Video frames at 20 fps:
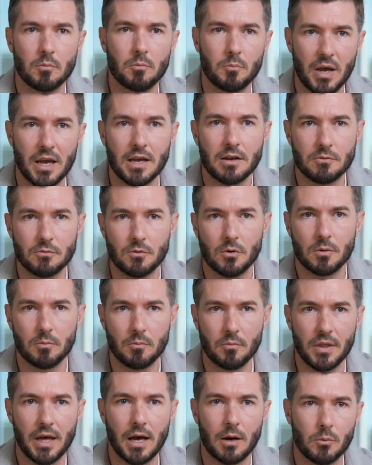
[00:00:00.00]
painful
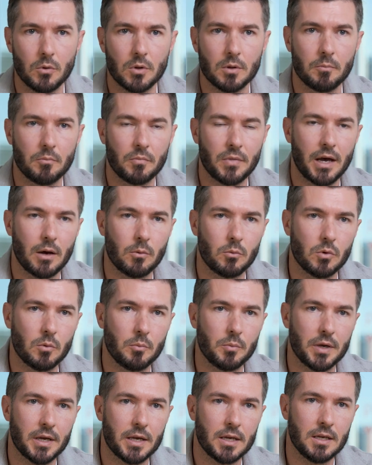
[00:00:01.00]
that
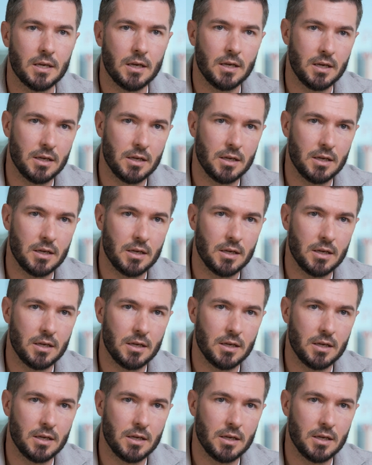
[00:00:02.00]
will be.